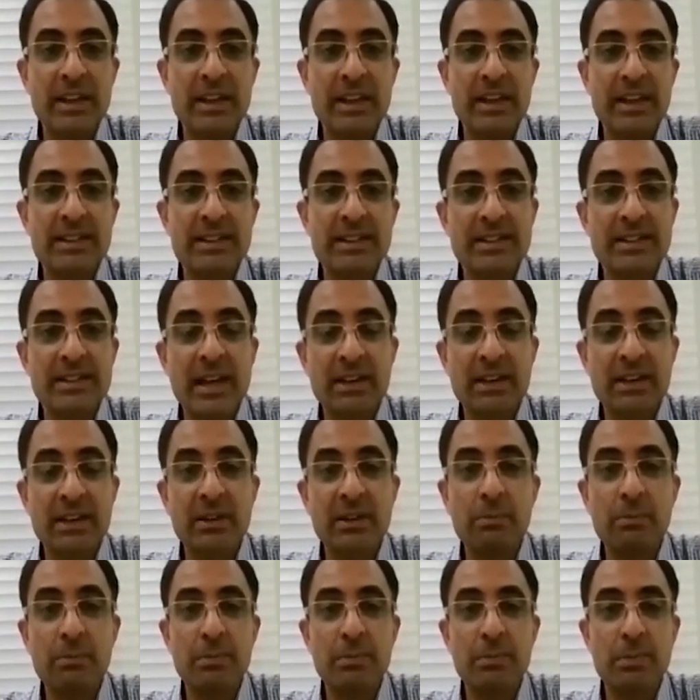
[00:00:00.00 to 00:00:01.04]
Let us start with
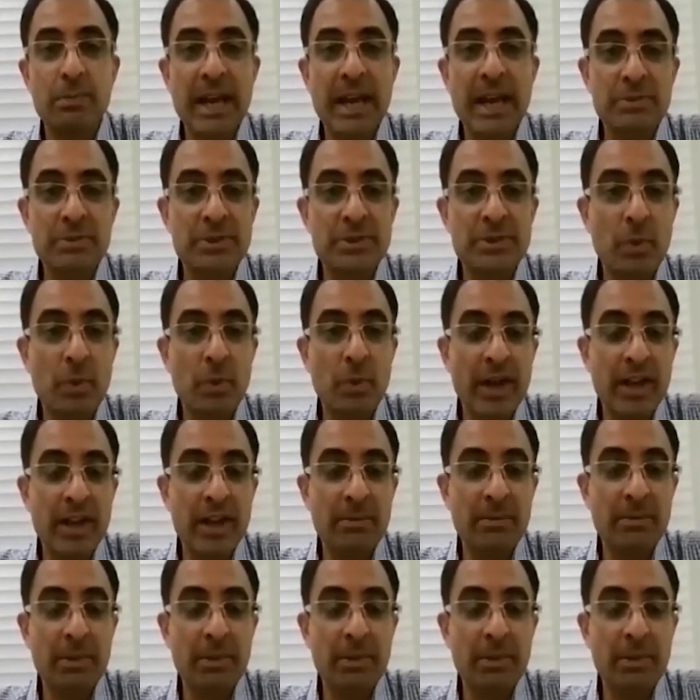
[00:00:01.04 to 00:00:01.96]
the PLAPS point,